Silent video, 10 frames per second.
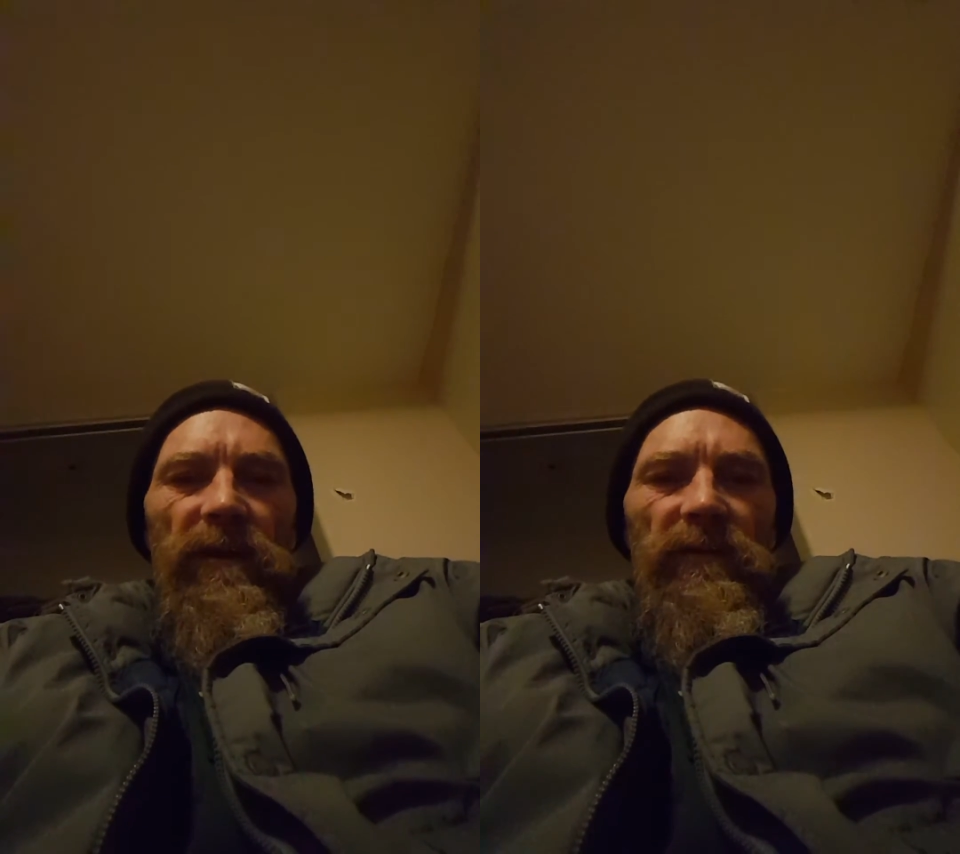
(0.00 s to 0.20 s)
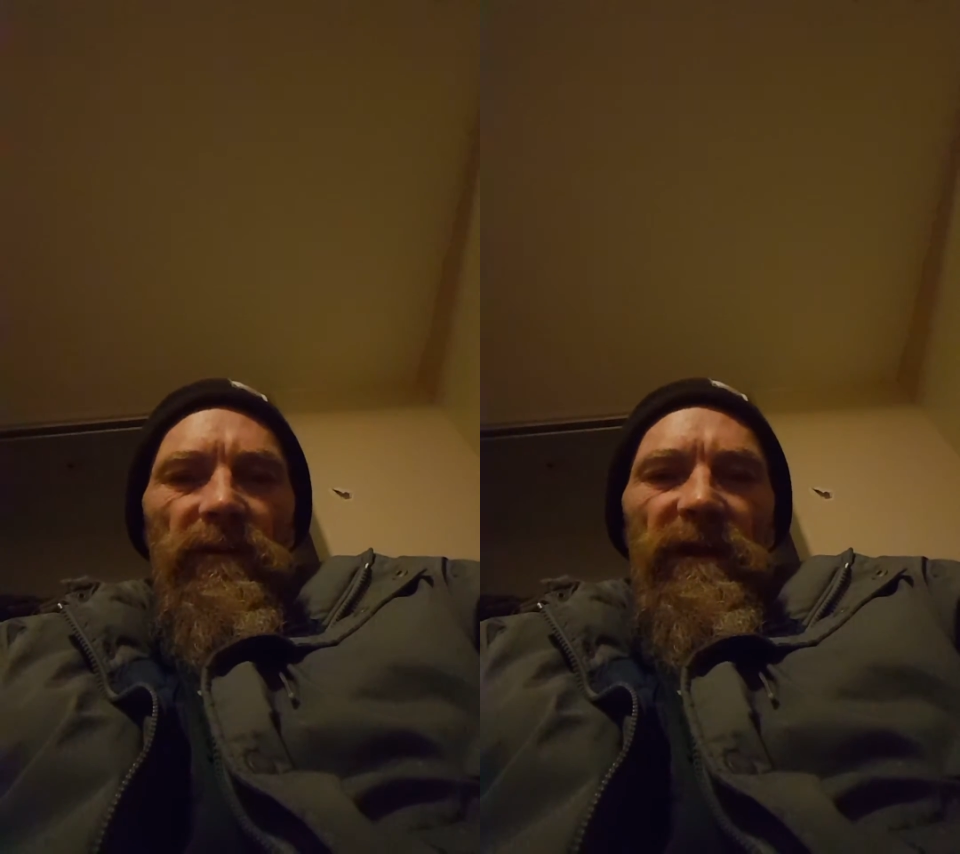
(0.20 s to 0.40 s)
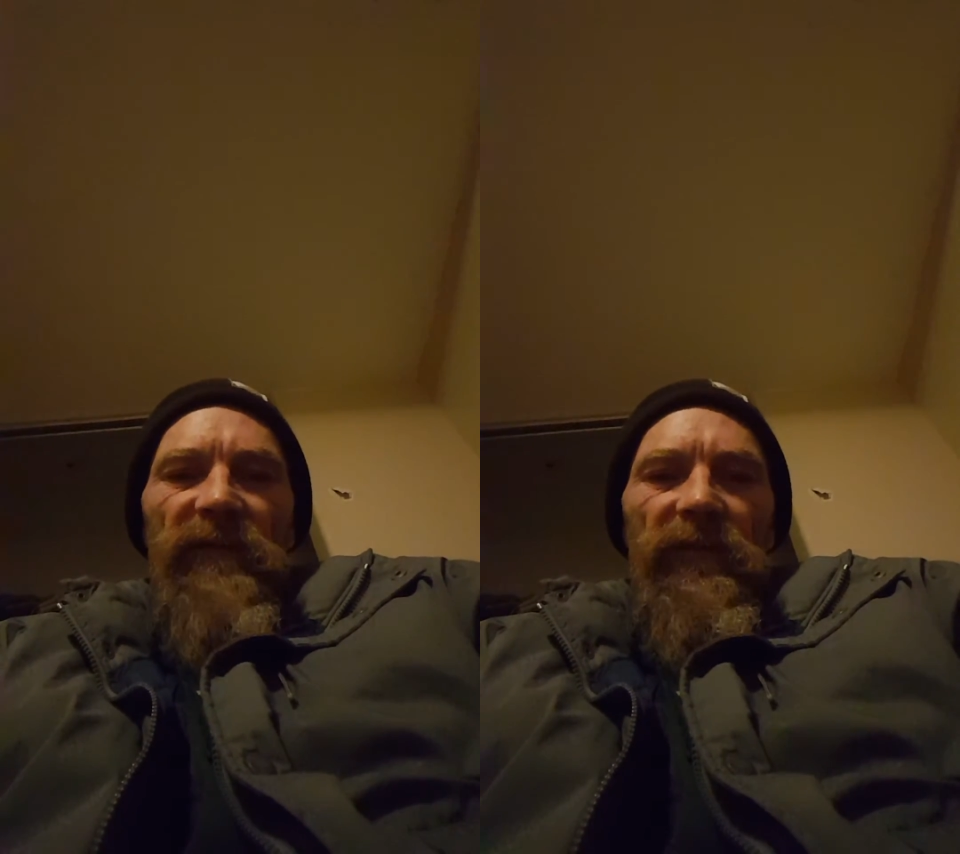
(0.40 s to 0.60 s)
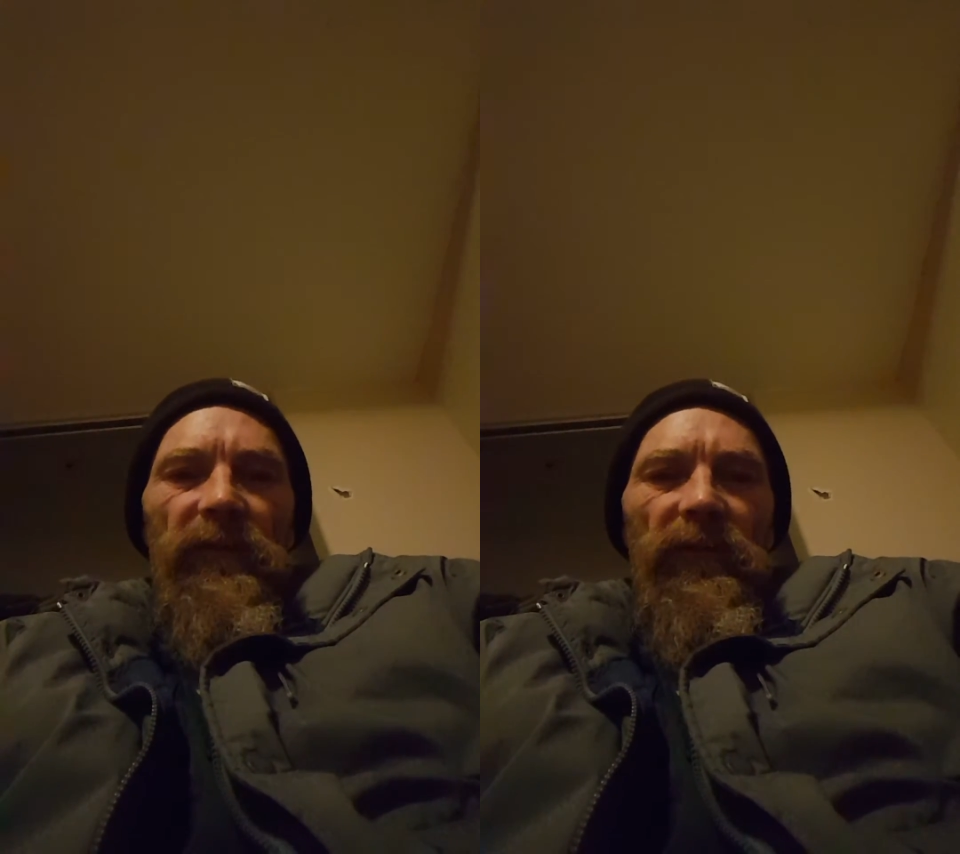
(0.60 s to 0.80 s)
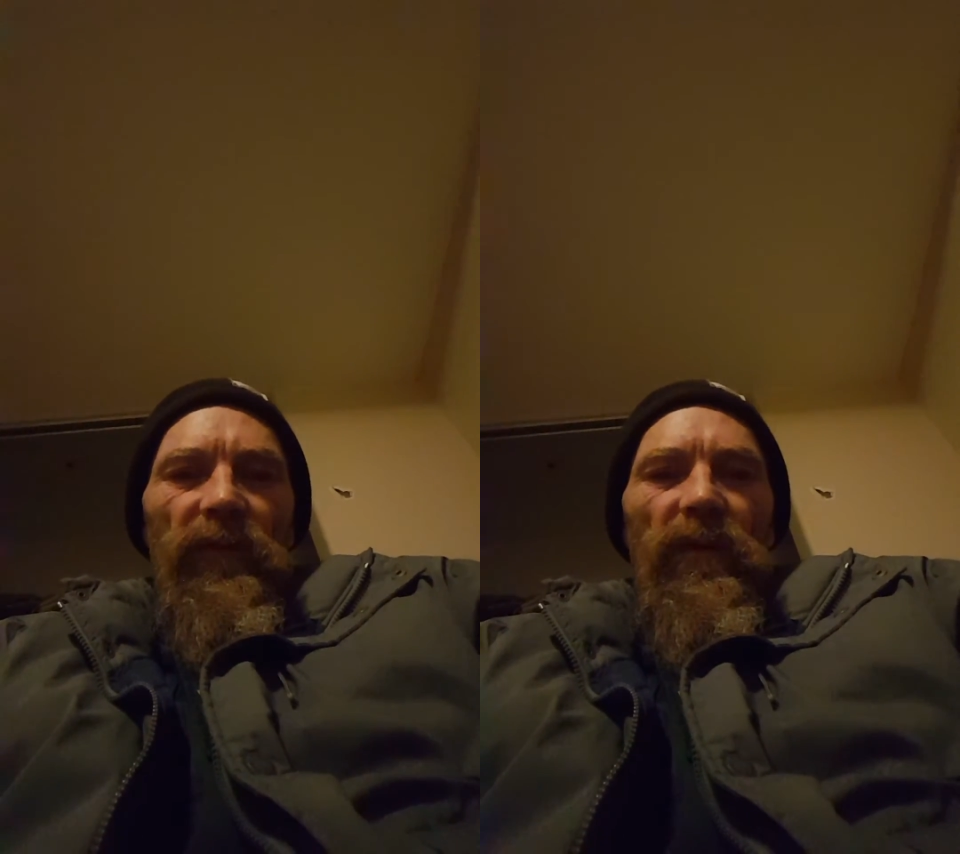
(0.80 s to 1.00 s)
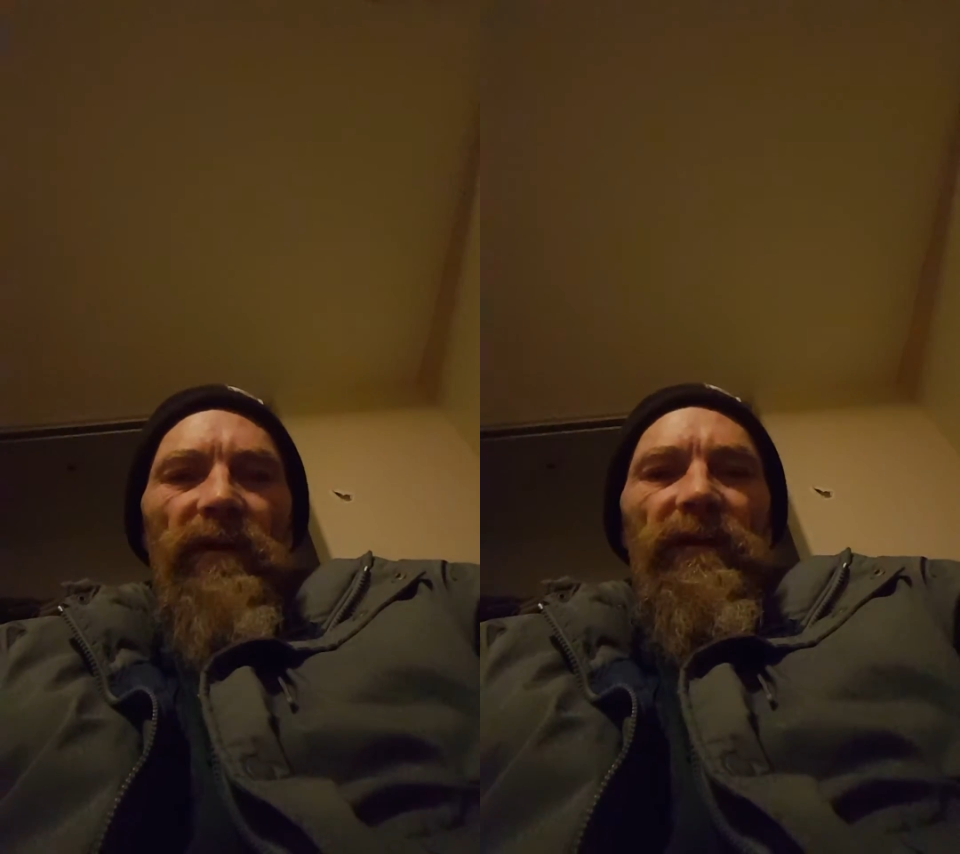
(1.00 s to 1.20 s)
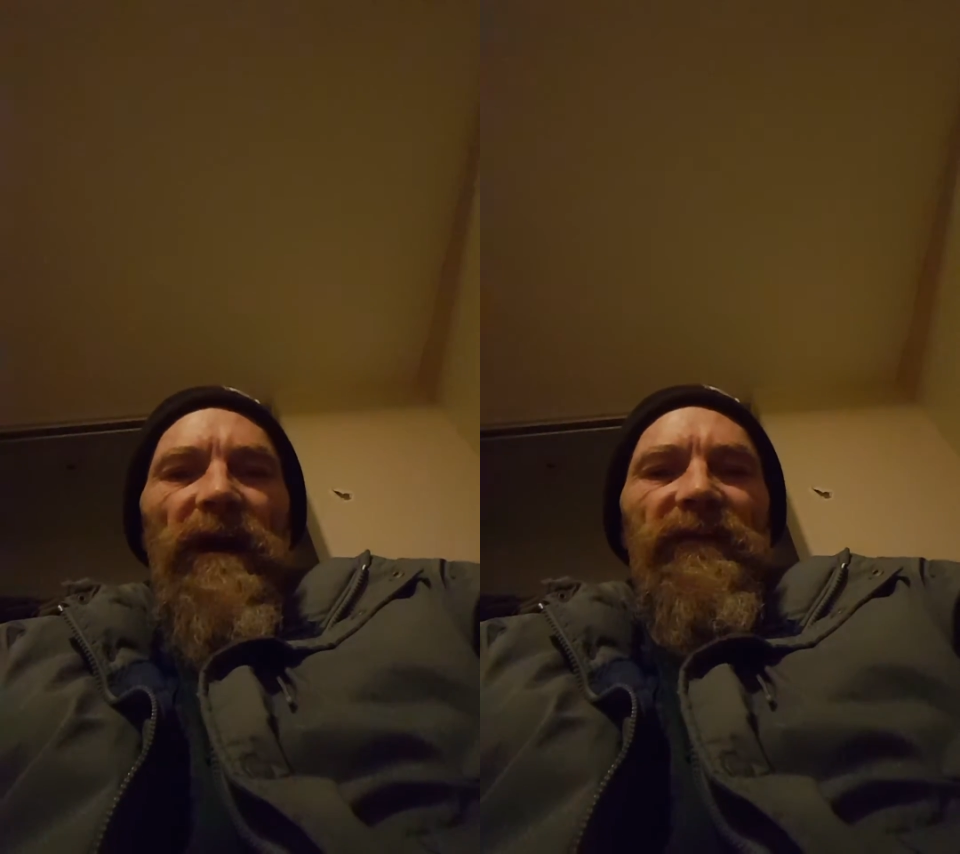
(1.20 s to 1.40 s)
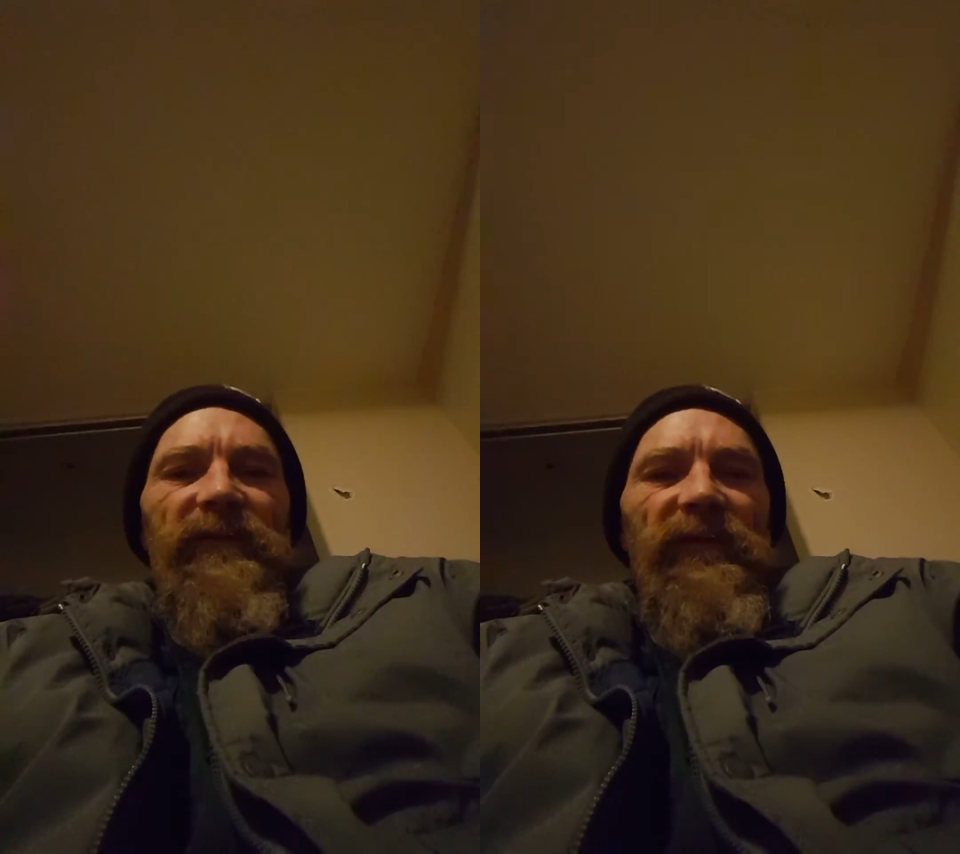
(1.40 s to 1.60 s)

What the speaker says: underneath you and you realize